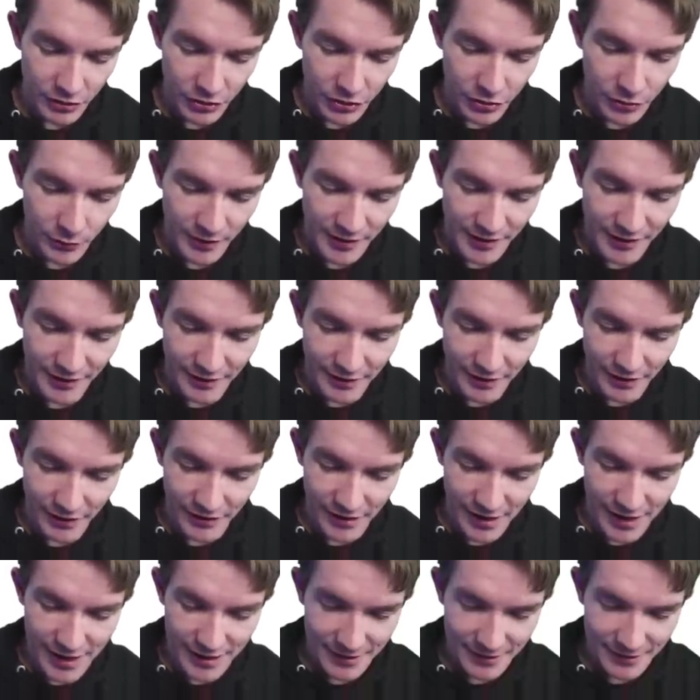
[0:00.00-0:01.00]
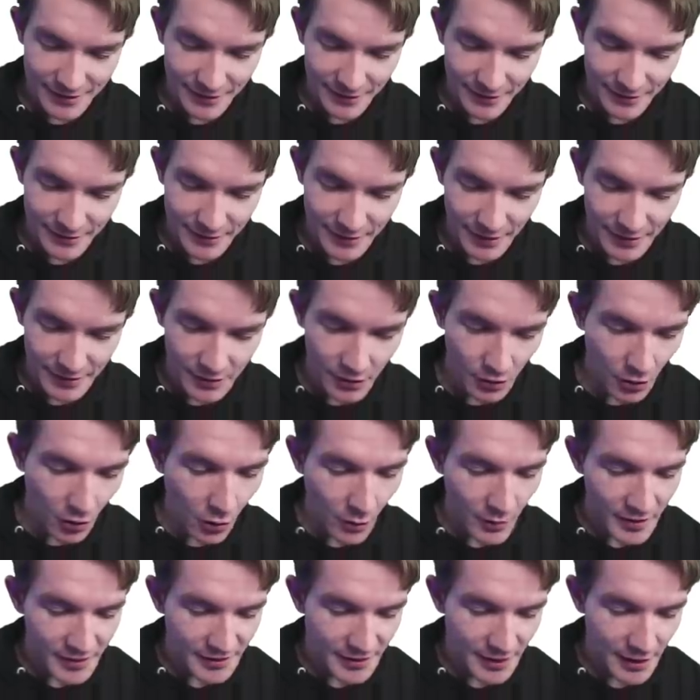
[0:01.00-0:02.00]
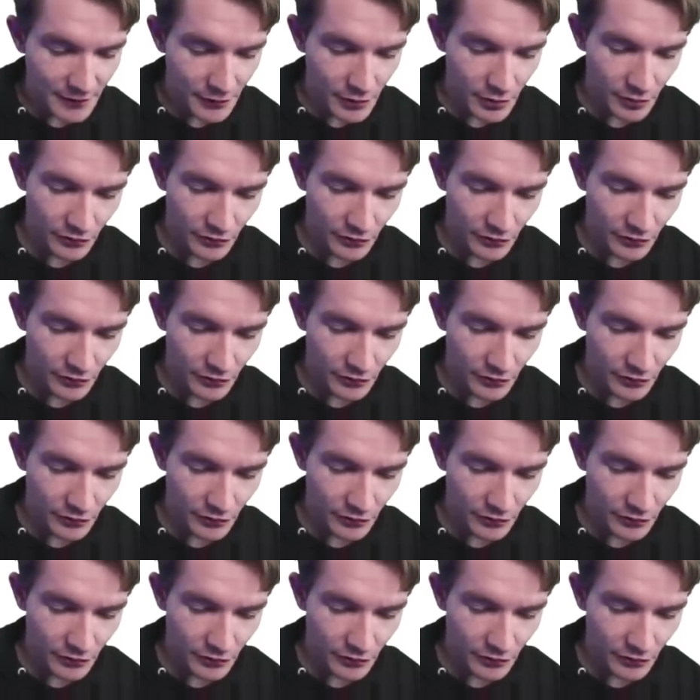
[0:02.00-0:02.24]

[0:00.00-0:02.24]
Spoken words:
doing that doesn't always give you a